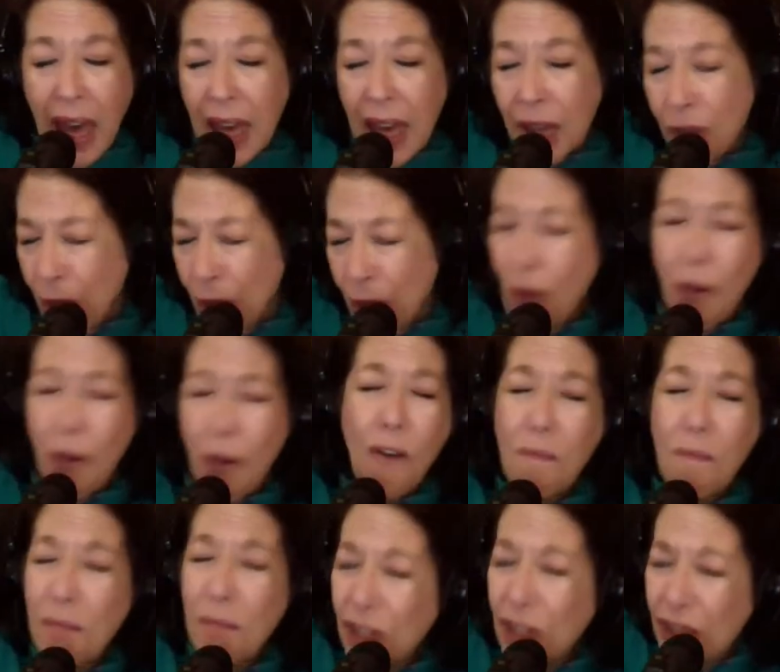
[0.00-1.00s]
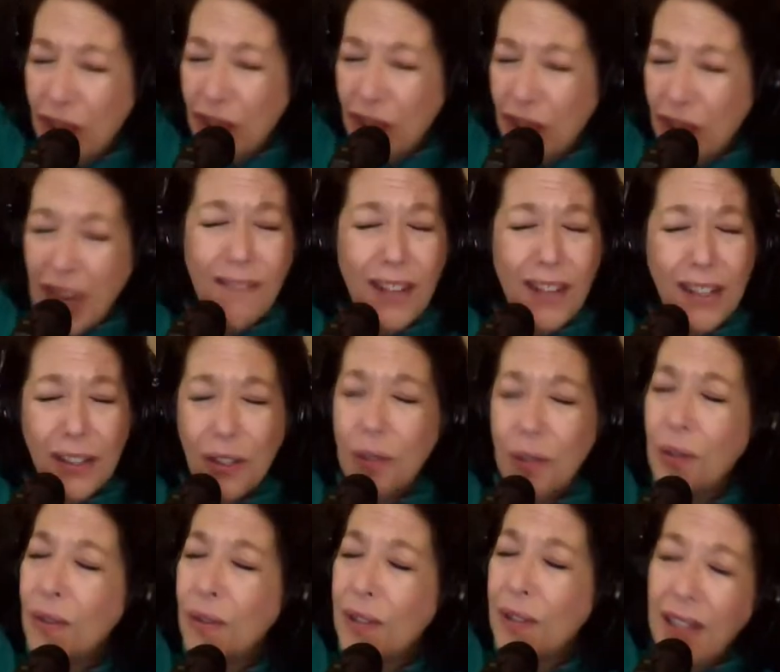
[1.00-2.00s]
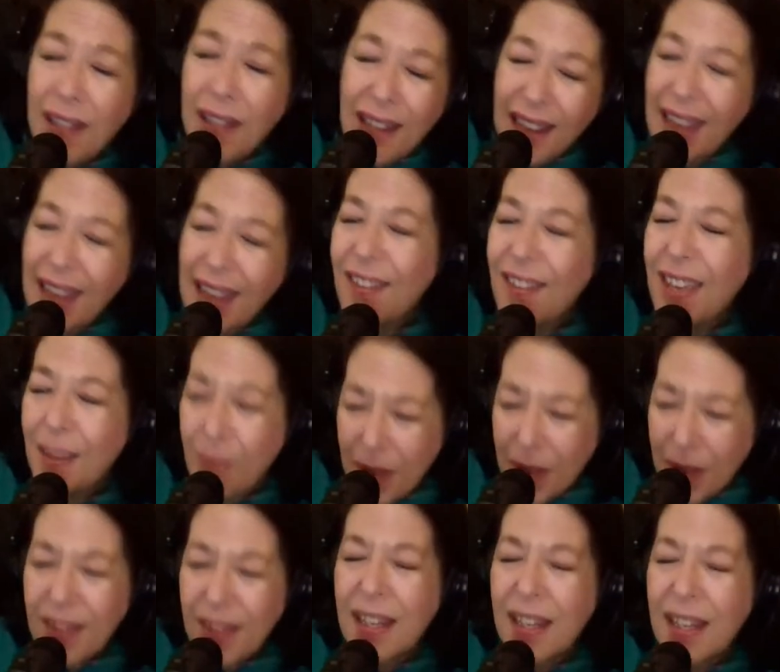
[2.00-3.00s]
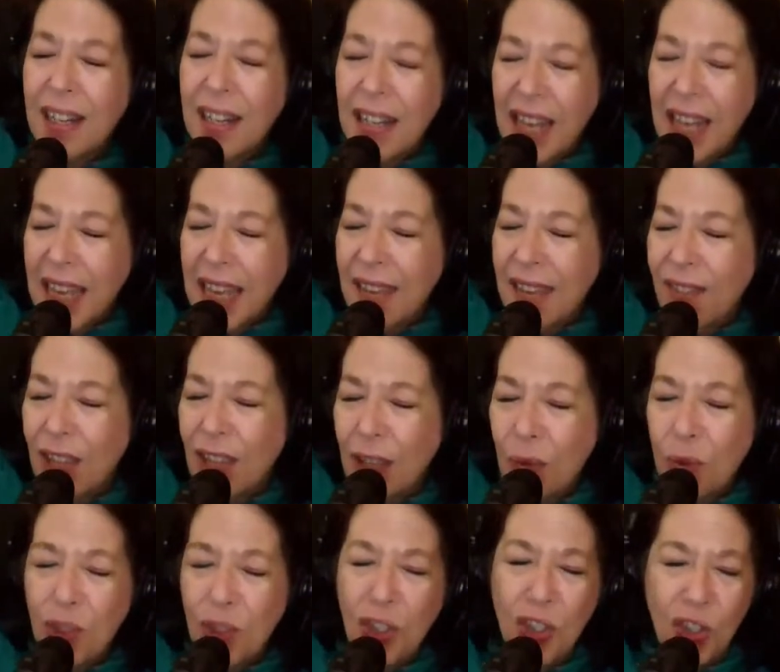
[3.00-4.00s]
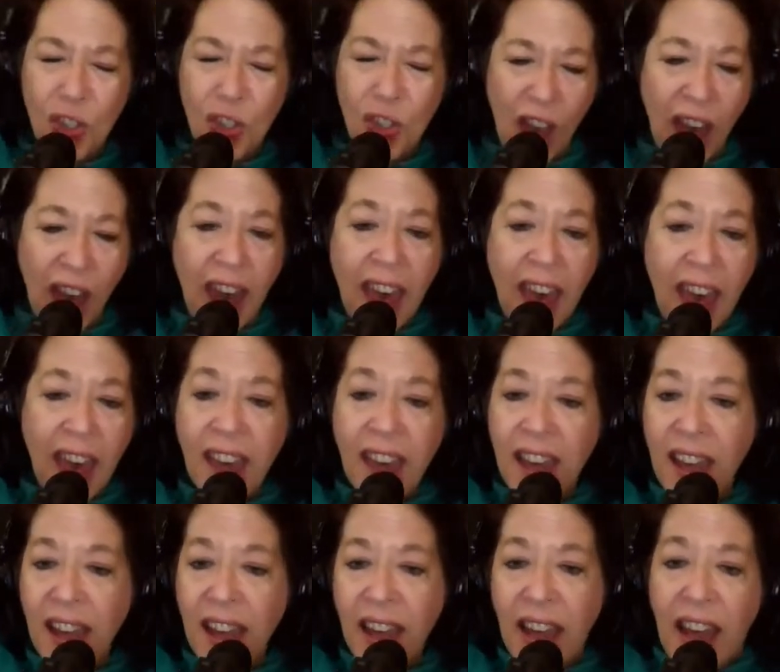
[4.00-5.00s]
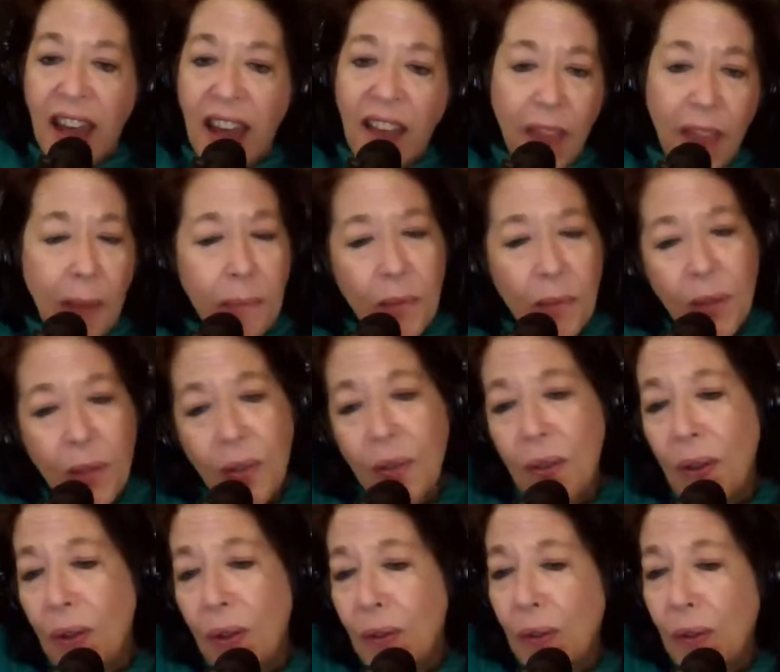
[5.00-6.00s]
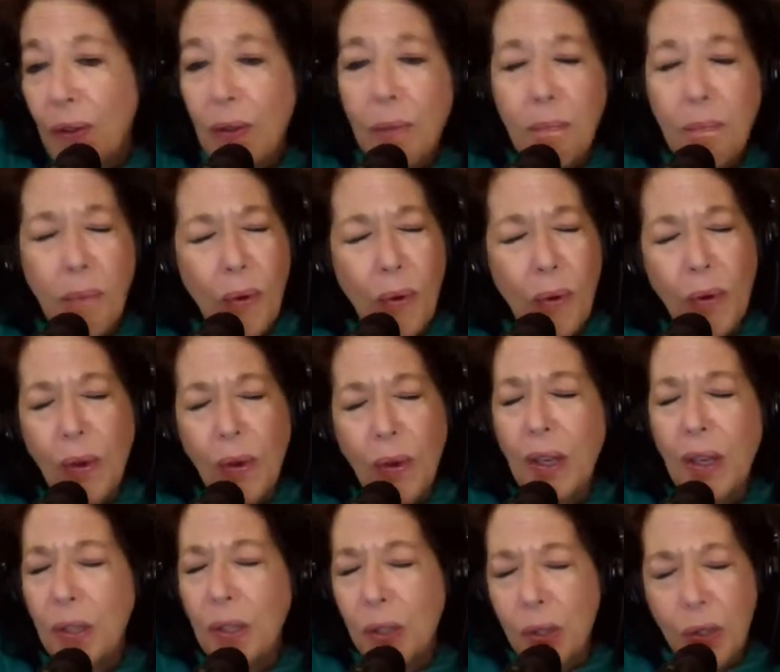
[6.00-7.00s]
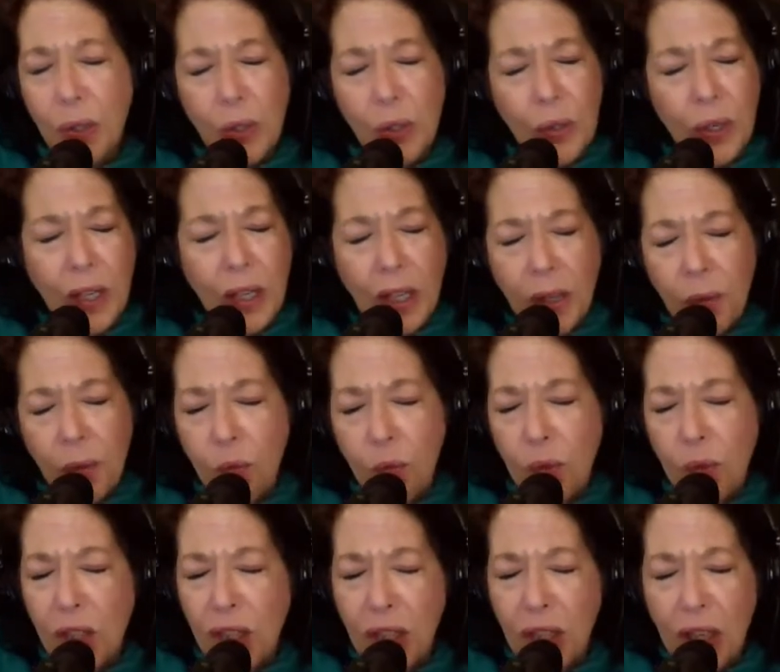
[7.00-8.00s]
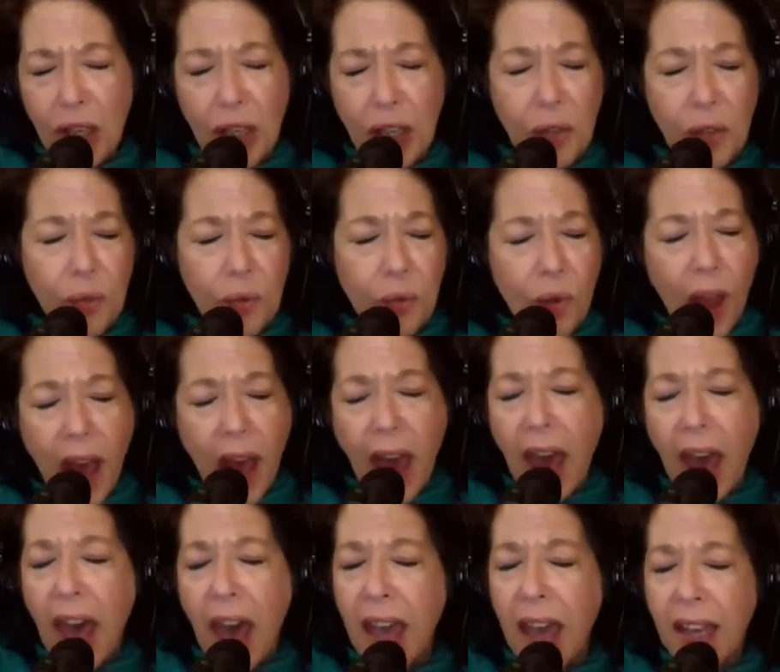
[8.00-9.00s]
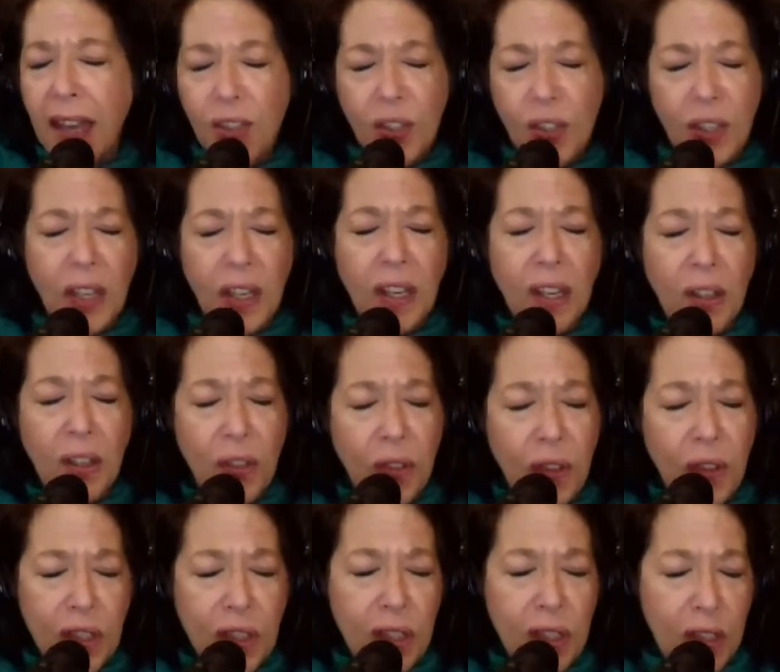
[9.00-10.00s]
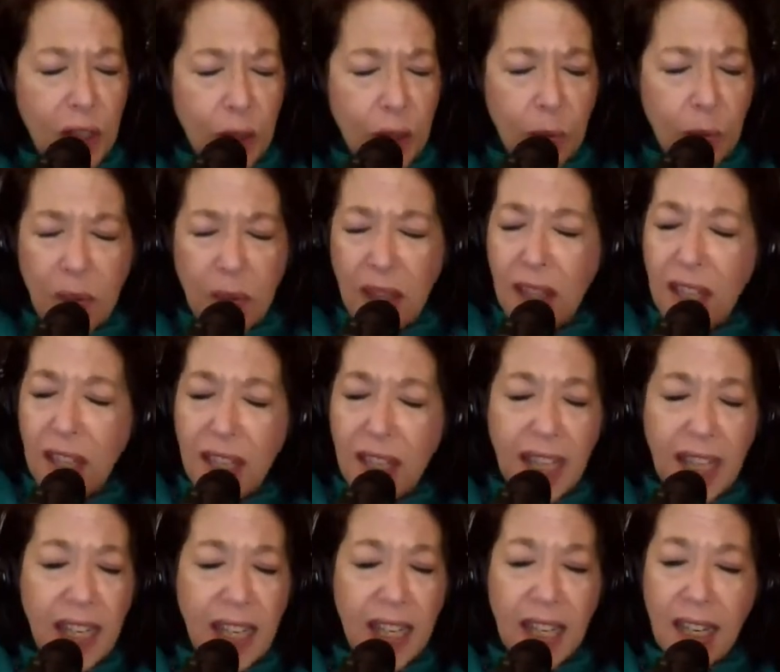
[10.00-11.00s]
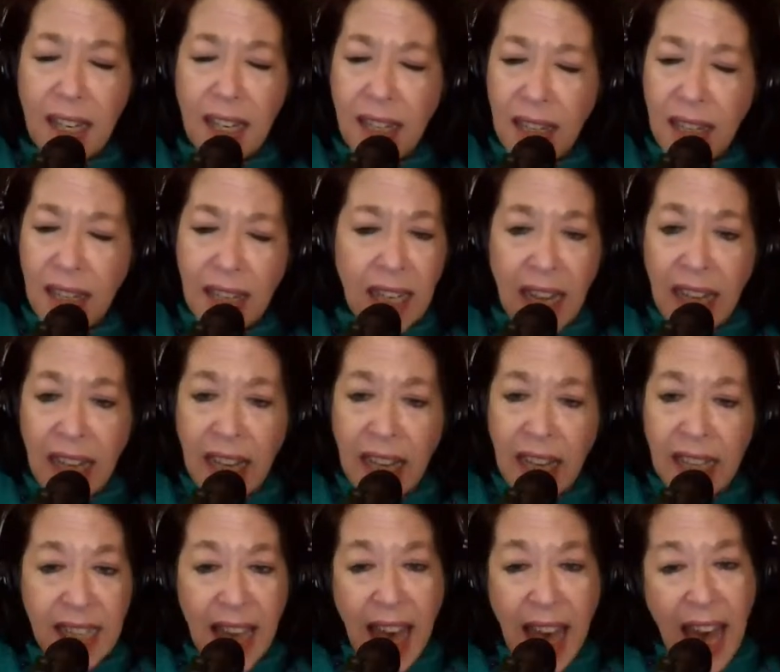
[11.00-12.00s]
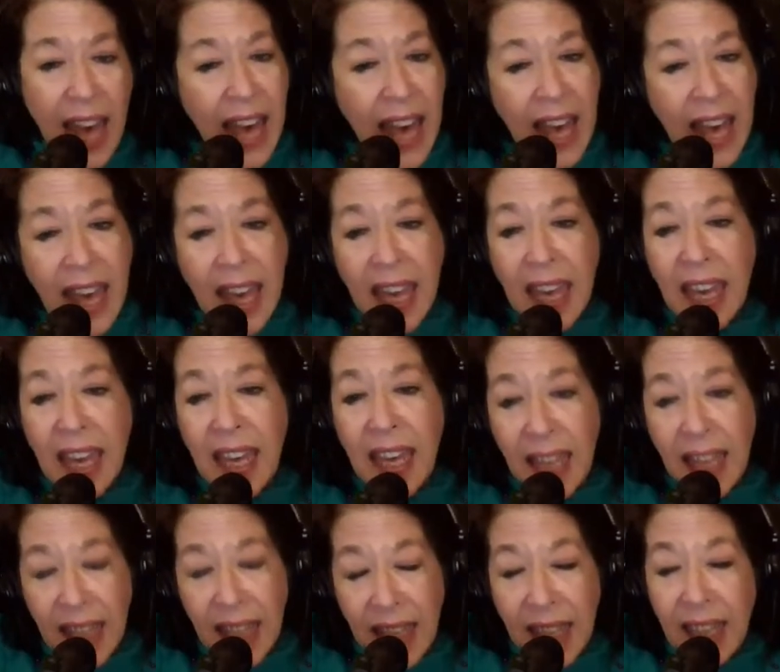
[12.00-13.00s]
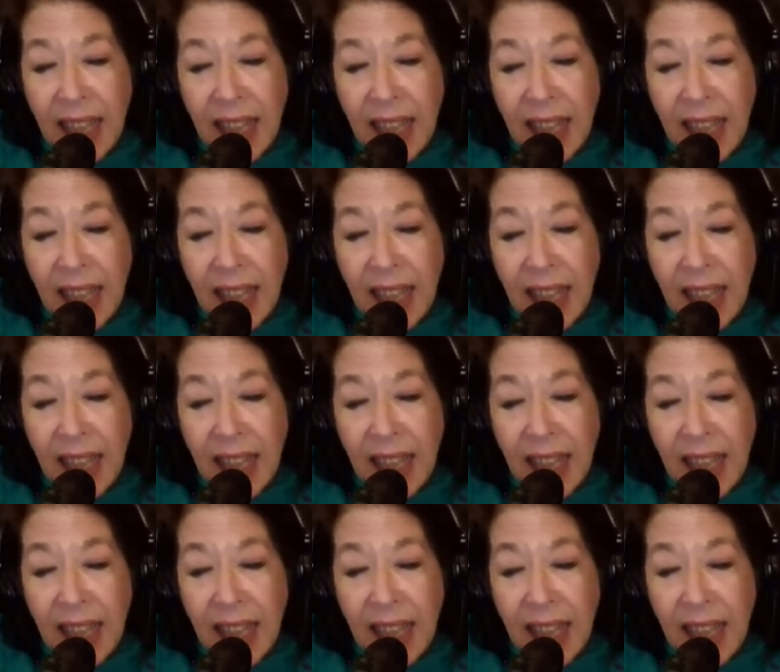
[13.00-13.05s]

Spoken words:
I drove my Chevy to the levee, but the levee was dry. Them good old boys are drinking whiskey and rye and singing, this'll be the day that I die.